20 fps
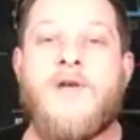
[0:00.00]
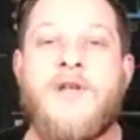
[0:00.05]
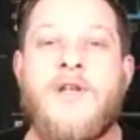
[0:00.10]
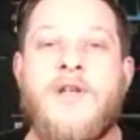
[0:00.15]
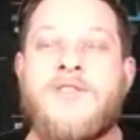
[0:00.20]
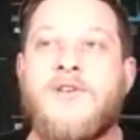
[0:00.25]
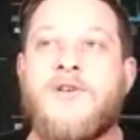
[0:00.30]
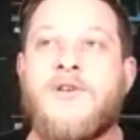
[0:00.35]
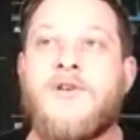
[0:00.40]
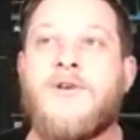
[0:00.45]

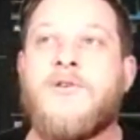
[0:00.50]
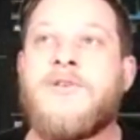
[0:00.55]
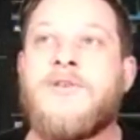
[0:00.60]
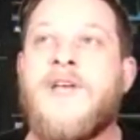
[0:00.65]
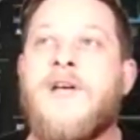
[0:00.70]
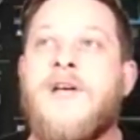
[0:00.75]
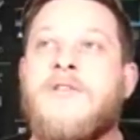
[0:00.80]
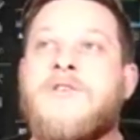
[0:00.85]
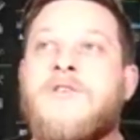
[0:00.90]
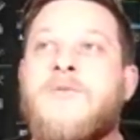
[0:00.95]
It's going to go
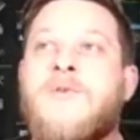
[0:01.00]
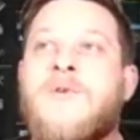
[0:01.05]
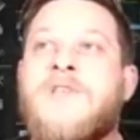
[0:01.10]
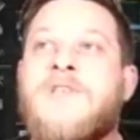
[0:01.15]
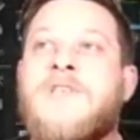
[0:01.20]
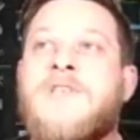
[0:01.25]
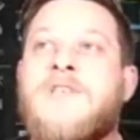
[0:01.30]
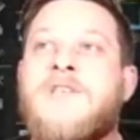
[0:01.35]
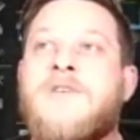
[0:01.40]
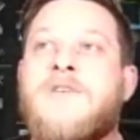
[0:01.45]
down. So what
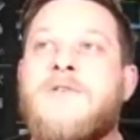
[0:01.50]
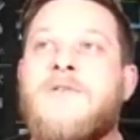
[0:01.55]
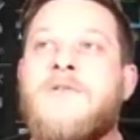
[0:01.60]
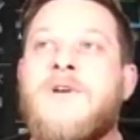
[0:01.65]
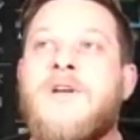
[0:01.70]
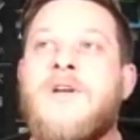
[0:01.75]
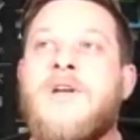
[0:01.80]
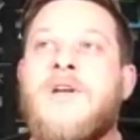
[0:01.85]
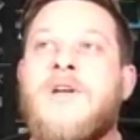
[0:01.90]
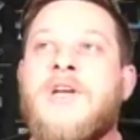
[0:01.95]
does he do?
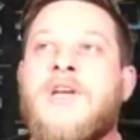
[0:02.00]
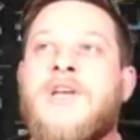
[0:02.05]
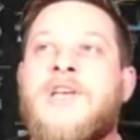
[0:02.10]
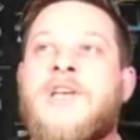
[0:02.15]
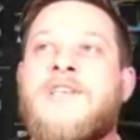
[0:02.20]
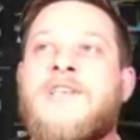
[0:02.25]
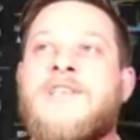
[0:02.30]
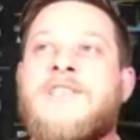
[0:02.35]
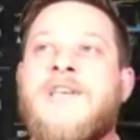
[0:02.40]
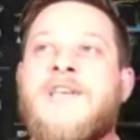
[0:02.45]

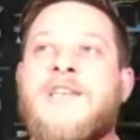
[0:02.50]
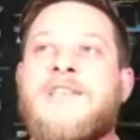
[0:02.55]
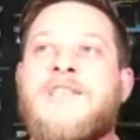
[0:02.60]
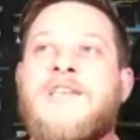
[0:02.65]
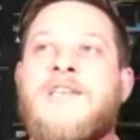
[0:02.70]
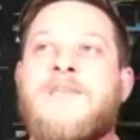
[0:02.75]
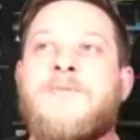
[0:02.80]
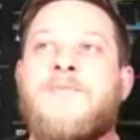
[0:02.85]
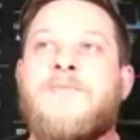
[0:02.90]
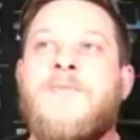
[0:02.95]
He sets
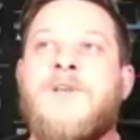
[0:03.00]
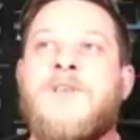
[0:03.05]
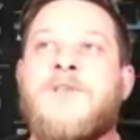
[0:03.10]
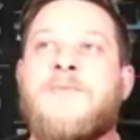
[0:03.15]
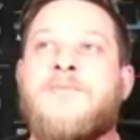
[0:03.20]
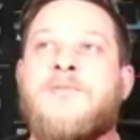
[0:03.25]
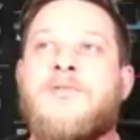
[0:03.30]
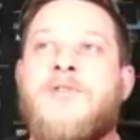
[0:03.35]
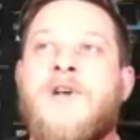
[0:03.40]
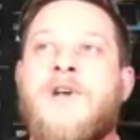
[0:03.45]
his
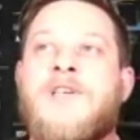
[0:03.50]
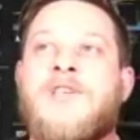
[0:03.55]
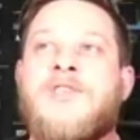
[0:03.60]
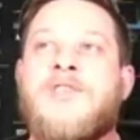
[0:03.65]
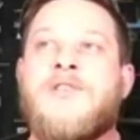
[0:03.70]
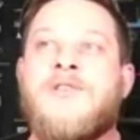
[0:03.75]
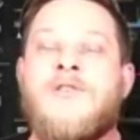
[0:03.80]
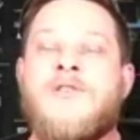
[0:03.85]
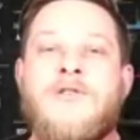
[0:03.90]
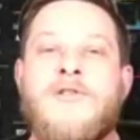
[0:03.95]

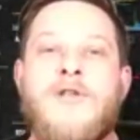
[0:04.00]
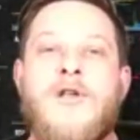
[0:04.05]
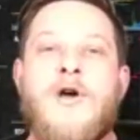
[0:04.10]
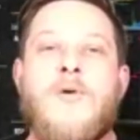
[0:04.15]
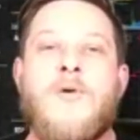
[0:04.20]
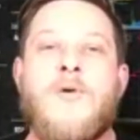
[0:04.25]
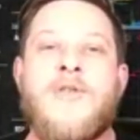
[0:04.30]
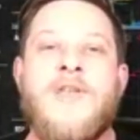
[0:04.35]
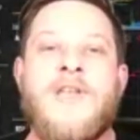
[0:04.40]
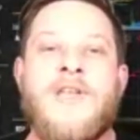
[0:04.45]
price
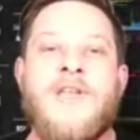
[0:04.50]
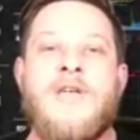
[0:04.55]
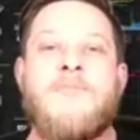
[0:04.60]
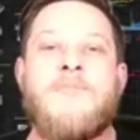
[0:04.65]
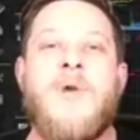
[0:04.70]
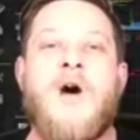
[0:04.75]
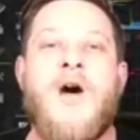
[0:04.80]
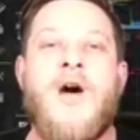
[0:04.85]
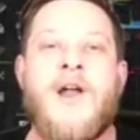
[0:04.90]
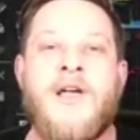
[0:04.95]
lower than he
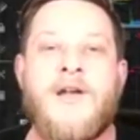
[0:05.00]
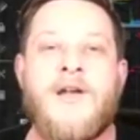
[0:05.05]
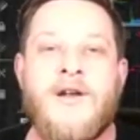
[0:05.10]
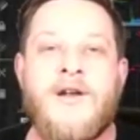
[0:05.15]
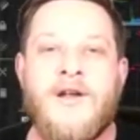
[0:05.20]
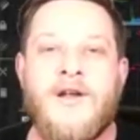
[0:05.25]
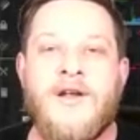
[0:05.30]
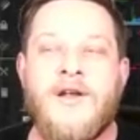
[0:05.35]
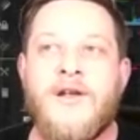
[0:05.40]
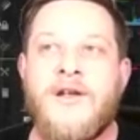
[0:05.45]
bought it.
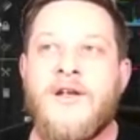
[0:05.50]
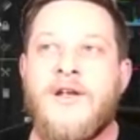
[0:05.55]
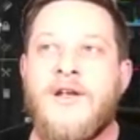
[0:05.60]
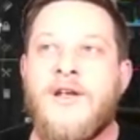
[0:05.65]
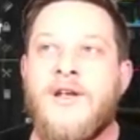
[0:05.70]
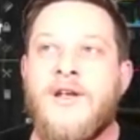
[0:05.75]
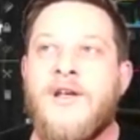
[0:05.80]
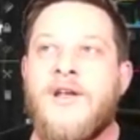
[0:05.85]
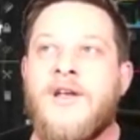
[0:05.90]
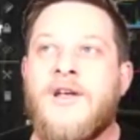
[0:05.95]

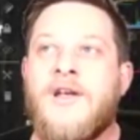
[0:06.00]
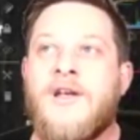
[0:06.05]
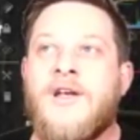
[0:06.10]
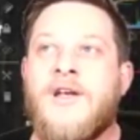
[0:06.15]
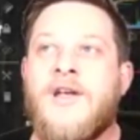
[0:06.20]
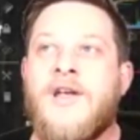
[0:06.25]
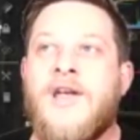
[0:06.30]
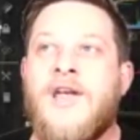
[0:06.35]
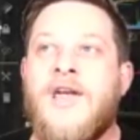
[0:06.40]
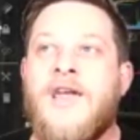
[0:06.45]

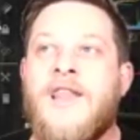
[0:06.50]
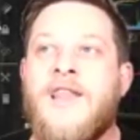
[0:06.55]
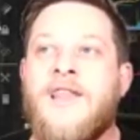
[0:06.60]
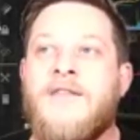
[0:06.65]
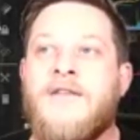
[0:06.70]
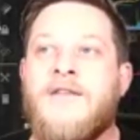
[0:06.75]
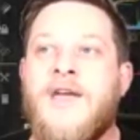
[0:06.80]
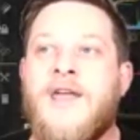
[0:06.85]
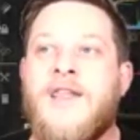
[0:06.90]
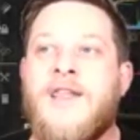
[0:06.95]

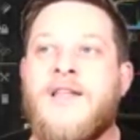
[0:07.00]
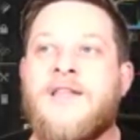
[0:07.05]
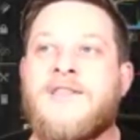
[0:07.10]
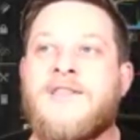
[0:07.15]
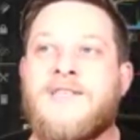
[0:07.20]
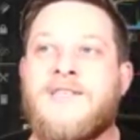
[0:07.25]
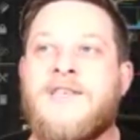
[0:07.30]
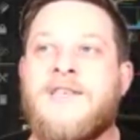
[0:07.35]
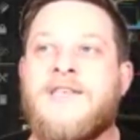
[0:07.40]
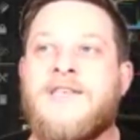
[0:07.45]
And it
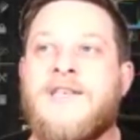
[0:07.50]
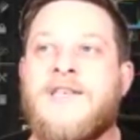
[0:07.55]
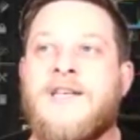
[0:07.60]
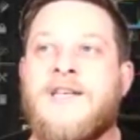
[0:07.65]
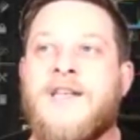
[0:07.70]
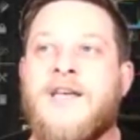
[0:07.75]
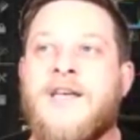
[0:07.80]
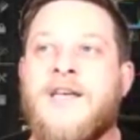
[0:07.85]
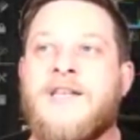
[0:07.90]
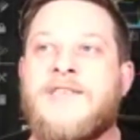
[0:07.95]
sees it,
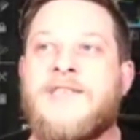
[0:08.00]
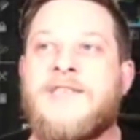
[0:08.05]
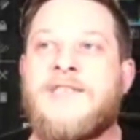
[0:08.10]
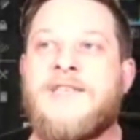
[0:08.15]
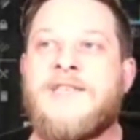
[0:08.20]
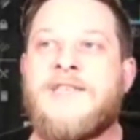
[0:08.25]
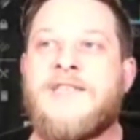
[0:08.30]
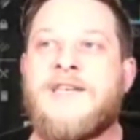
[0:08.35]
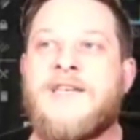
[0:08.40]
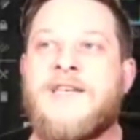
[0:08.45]
like it
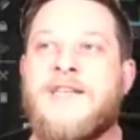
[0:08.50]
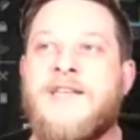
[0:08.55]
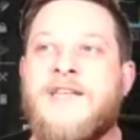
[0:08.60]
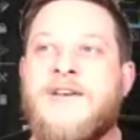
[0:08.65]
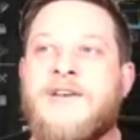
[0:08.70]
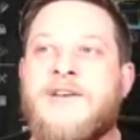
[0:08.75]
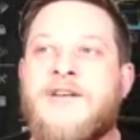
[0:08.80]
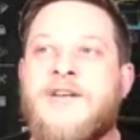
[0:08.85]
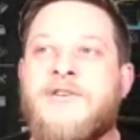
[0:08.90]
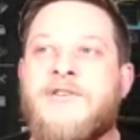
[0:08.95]
sees it
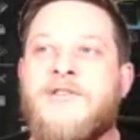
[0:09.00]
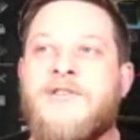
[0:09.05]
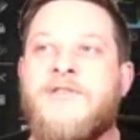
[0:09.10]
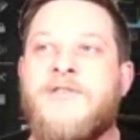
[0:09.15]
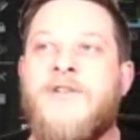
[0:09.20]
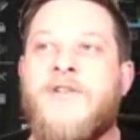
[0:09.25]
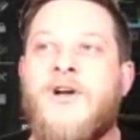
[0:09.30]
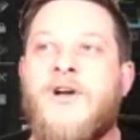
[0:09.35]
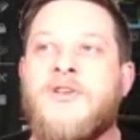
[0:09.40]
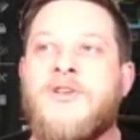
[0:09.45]
down here in the
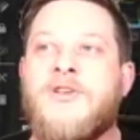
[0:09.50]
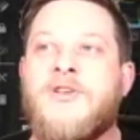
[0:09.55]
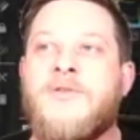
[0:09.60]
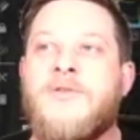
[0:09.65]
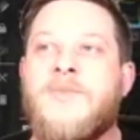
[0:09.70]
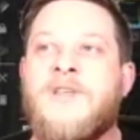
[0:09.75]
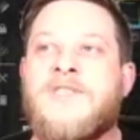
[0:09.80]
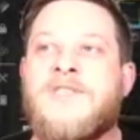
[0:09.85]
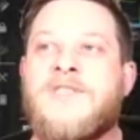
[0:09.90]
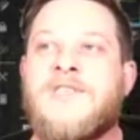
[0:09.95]

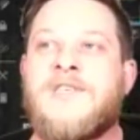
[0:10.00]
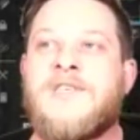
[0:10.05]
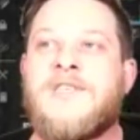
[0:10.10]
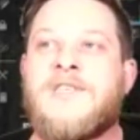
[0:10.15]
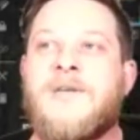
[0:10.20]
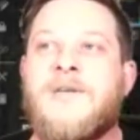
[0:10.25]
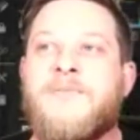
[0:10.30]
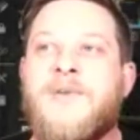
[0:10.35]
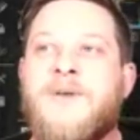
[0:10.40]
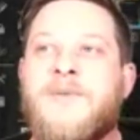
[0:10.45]
volume. It sees
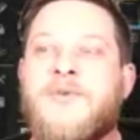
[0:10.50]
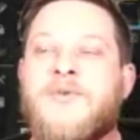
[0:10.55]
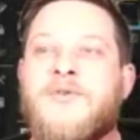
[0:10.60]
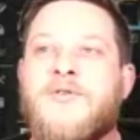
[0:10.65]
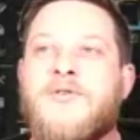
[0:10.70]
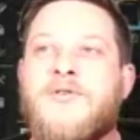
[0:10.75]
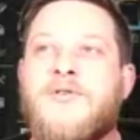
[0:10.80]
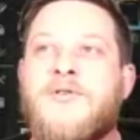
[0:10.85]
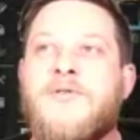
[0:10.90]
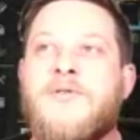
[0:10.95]
that people are
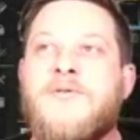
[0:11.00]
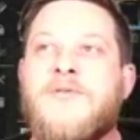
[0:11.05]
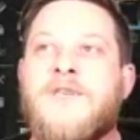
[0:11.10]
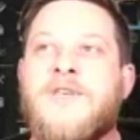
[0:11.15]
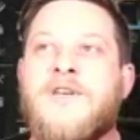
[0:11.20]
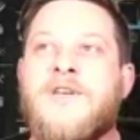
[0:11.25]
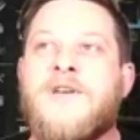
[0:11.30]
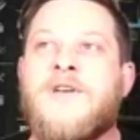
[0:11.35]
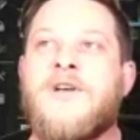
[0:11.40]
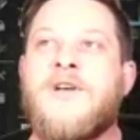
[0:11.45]

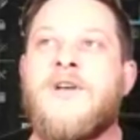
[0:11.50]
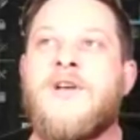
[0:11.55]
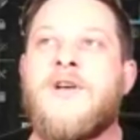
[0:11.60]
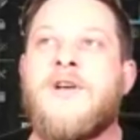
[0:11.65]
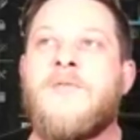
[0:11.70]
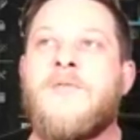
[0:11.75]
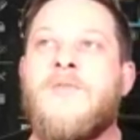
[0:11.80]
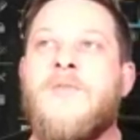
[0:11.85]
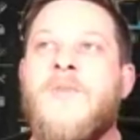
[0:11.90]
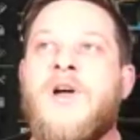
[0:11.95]
losing
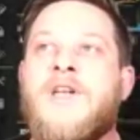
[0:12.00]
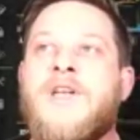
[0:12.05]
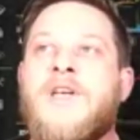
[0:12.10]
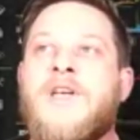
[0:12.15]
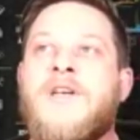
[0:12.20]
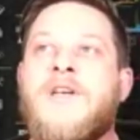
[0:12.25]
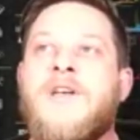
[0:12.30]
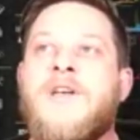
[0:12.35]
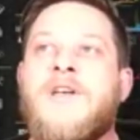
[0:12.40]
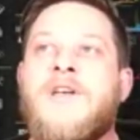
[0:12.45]

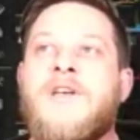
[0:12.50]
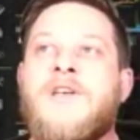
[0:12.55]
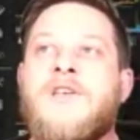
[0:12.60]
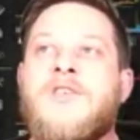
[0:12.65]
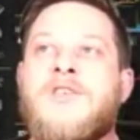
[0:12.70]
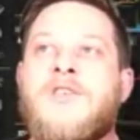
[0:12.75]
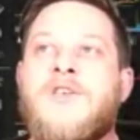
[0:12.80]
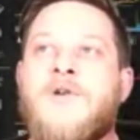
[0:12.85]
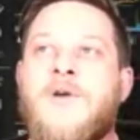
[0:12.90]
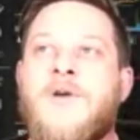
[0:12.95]
money.
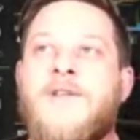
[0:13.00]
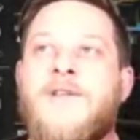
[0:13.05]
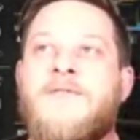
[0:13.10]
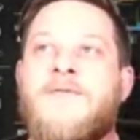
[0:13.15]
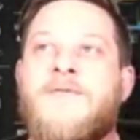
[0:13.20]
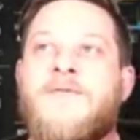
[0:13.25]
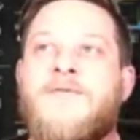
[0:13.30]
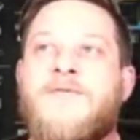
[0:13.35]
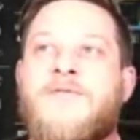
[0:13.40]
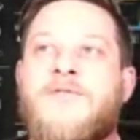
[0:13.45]
So
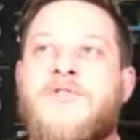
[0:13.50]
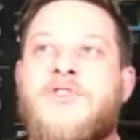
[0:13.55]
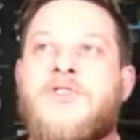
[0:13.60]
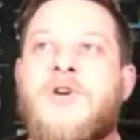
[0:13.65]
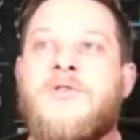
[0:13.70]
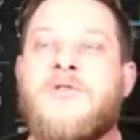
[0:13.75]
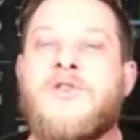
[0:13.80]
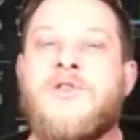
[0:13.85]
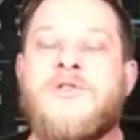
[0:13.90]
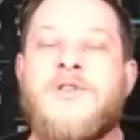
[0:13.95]
it
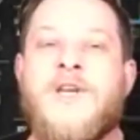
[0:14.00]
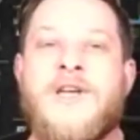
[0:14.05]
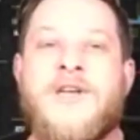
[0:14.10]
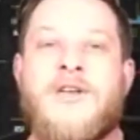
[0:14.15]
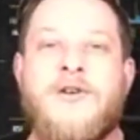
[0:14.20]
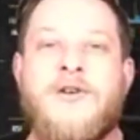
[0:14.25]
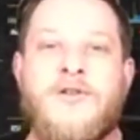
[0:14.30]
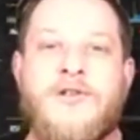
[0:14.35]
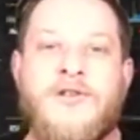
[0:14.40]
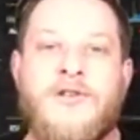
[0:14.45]
shows you like
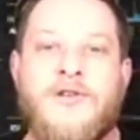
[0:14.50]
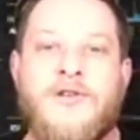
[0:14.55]
you're